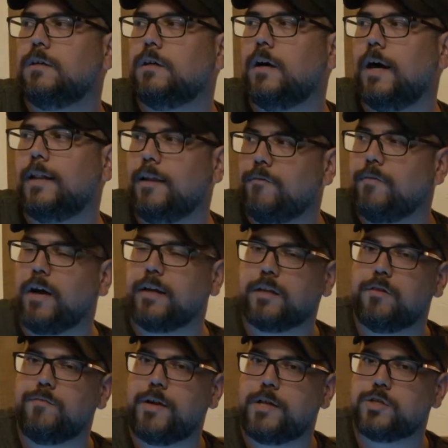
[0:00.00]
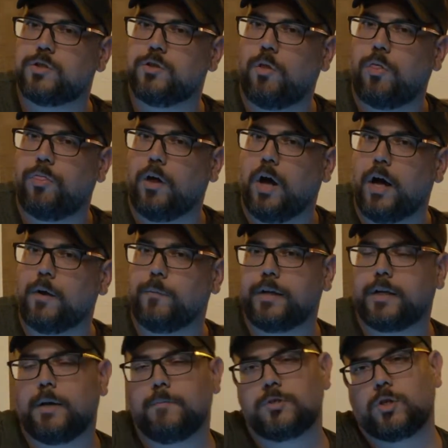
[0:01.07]
unconventional thought when
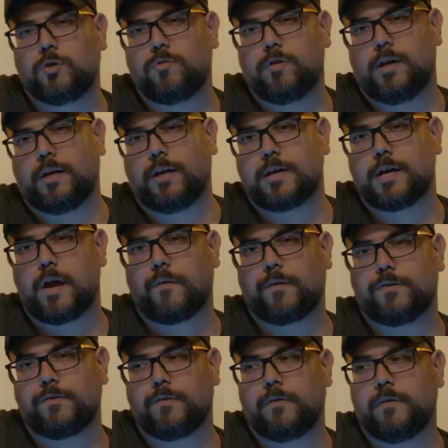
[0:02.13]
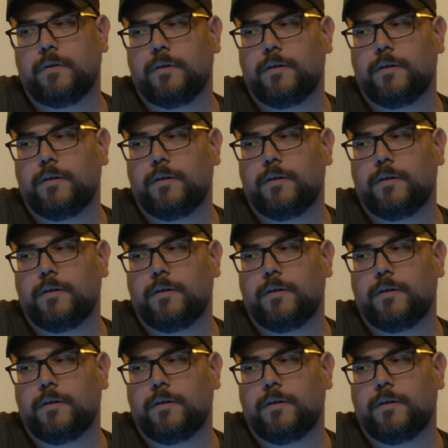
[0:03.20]
it comes to creating a character.